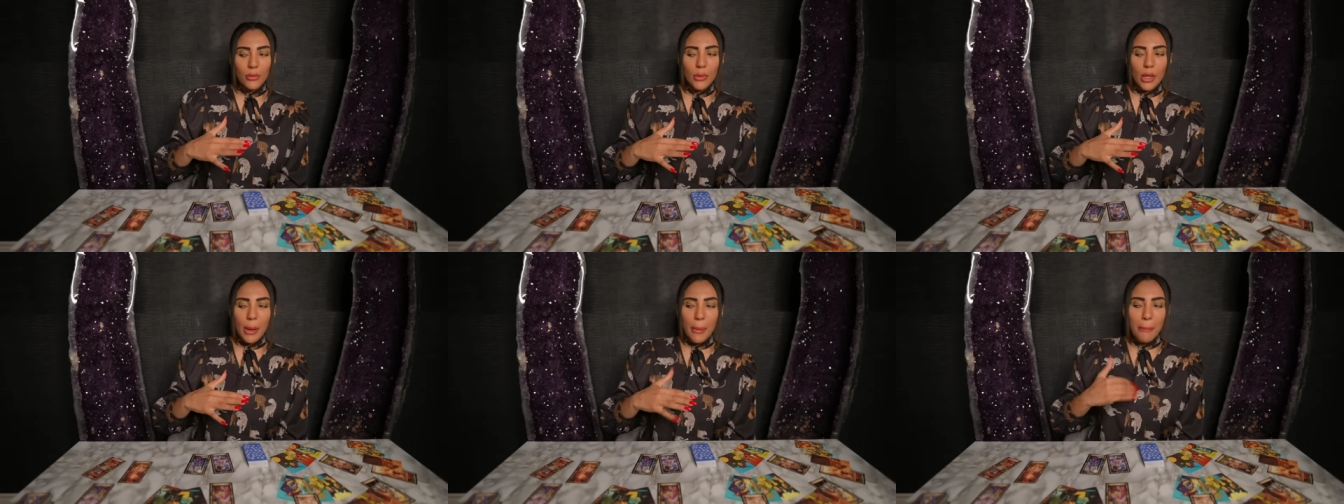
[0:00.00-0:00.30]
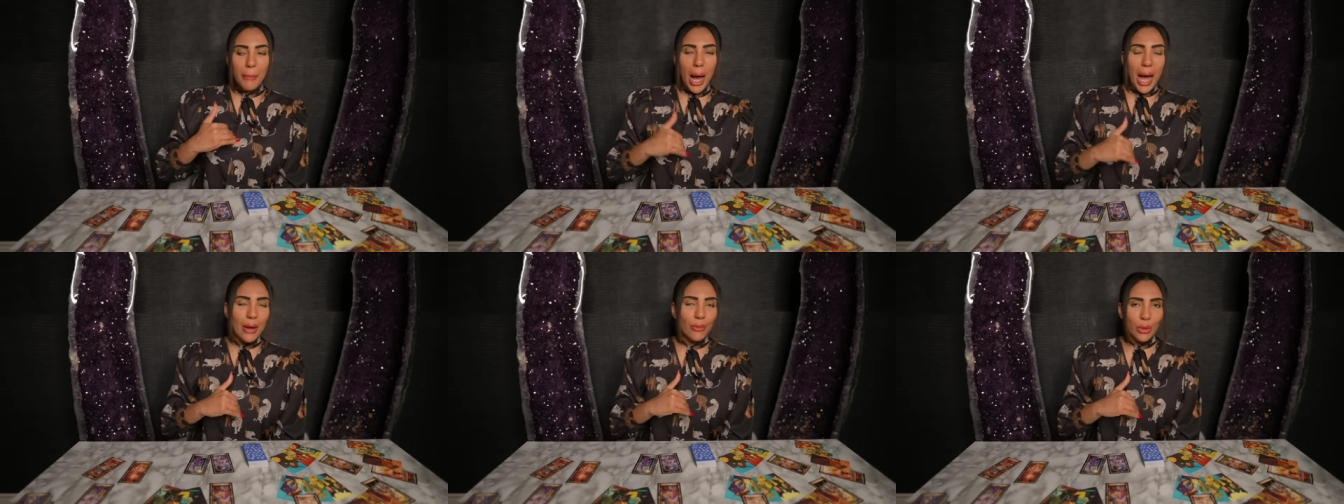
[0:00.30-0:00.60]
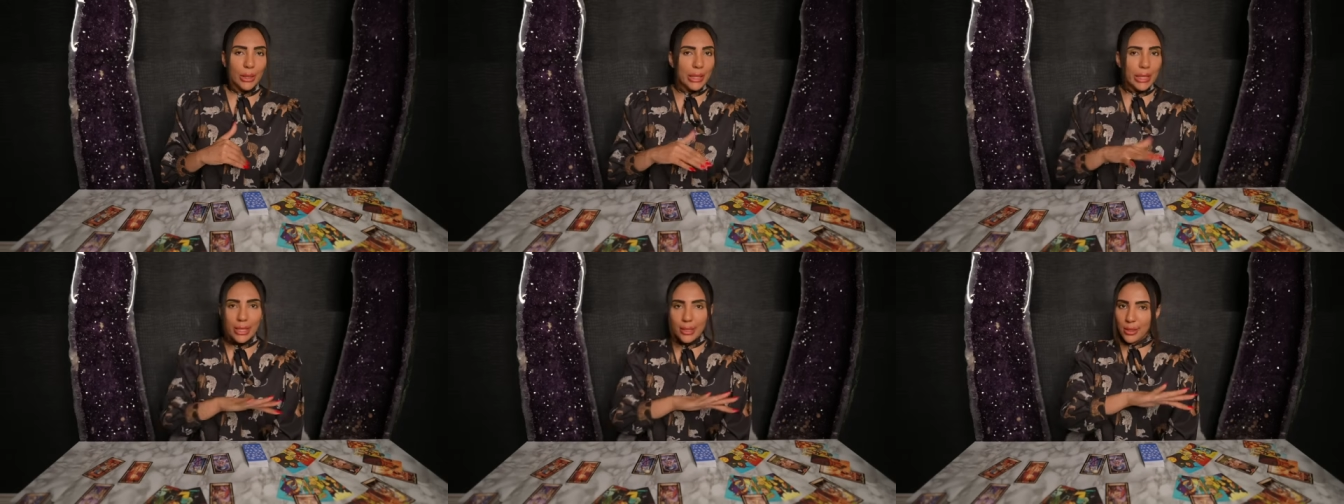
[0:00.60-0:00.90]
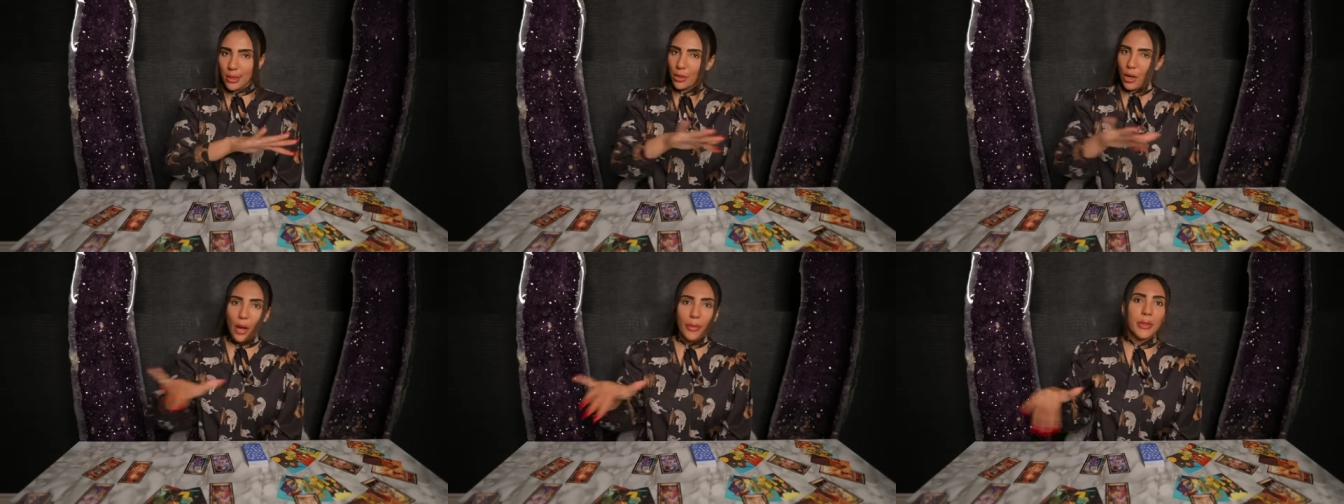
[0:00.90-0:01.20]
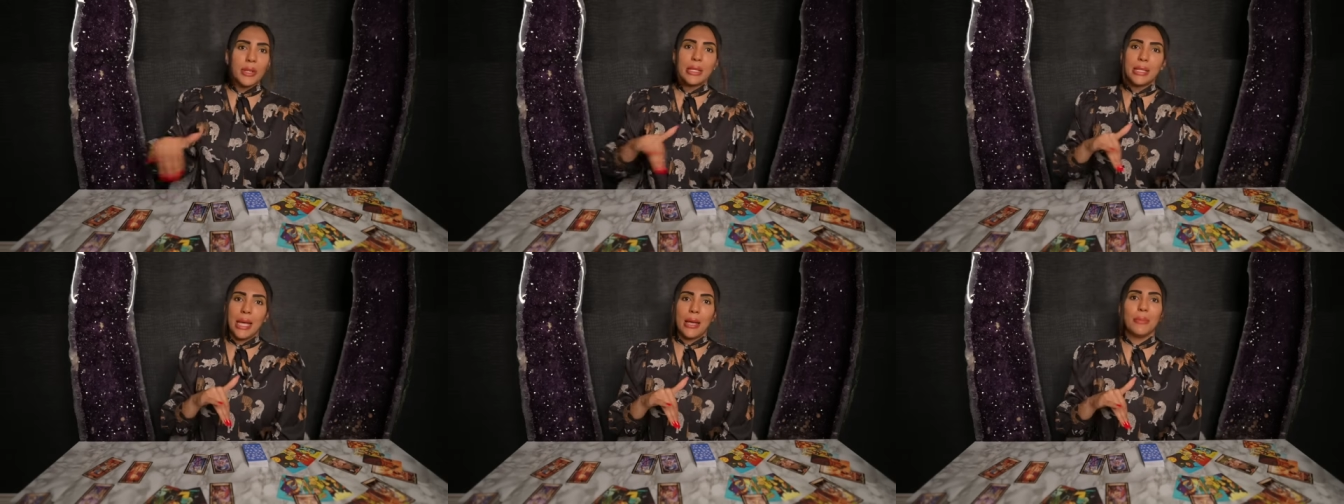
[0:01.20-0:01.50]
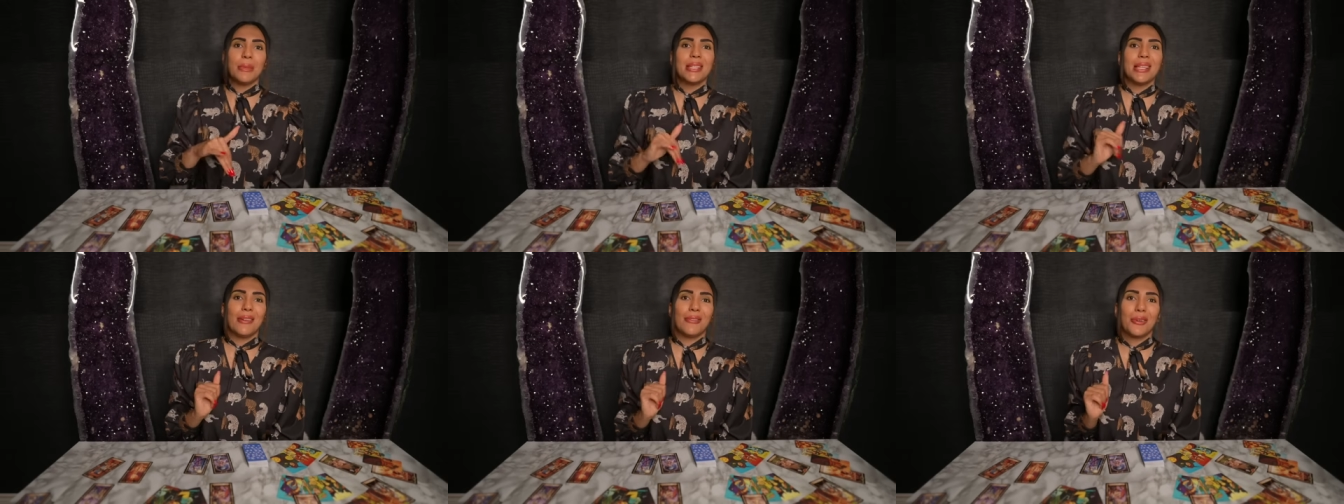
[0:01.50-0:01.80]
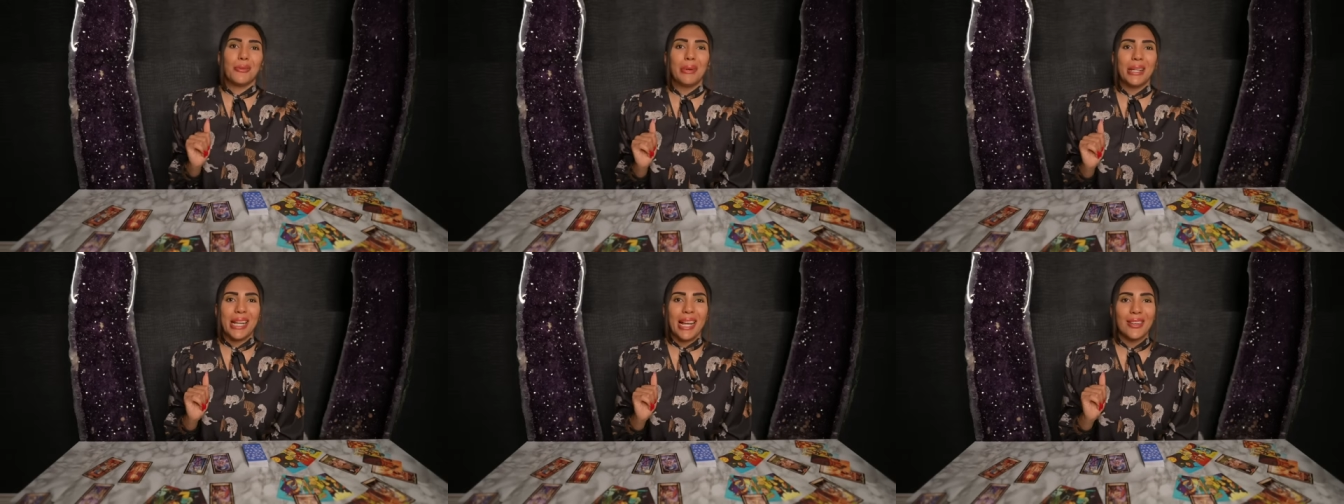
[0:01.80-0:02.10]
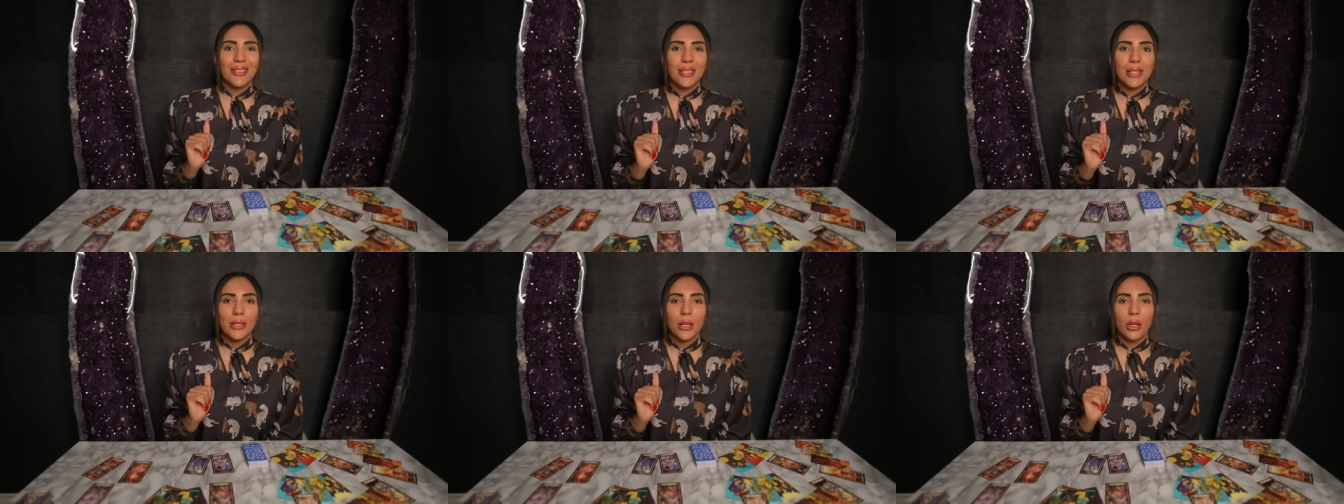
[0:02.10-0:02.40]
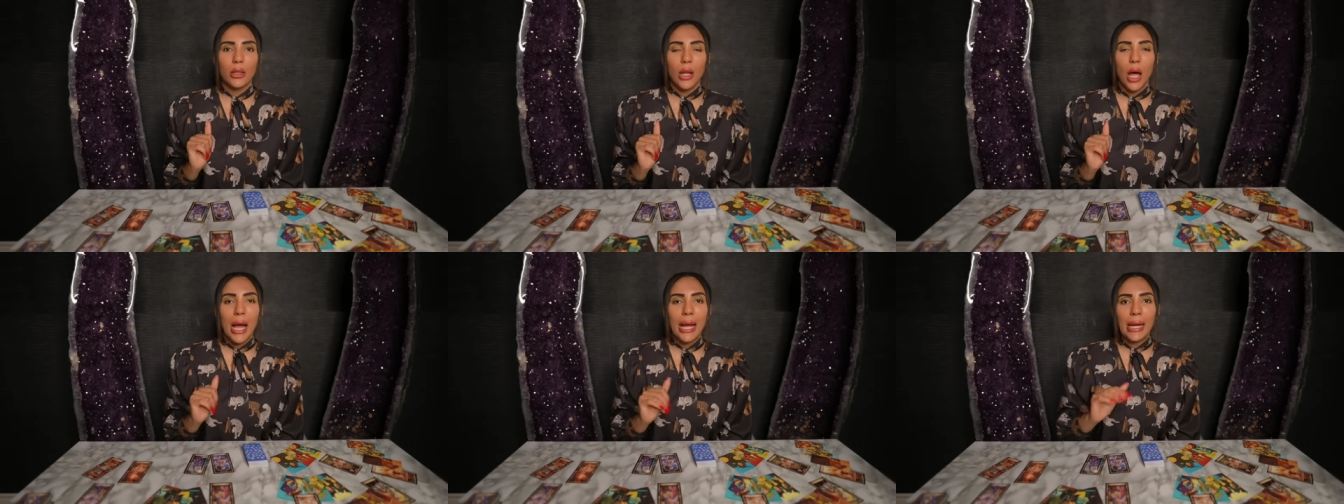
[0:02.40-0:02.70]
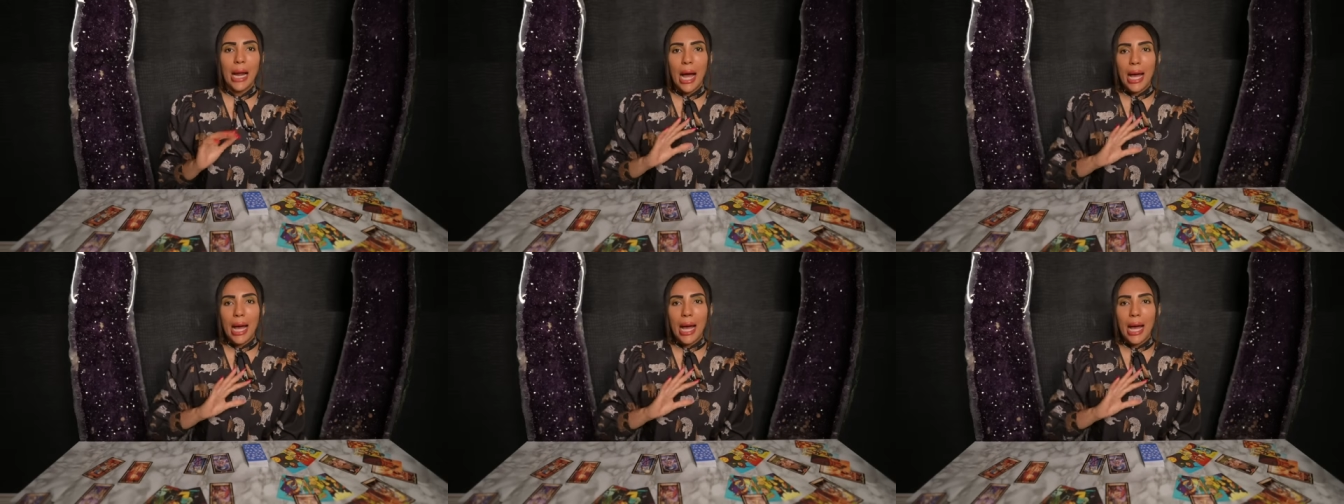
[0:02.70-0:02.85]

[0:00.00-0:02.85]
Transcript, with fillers: my readings are not the same as everybody else's online.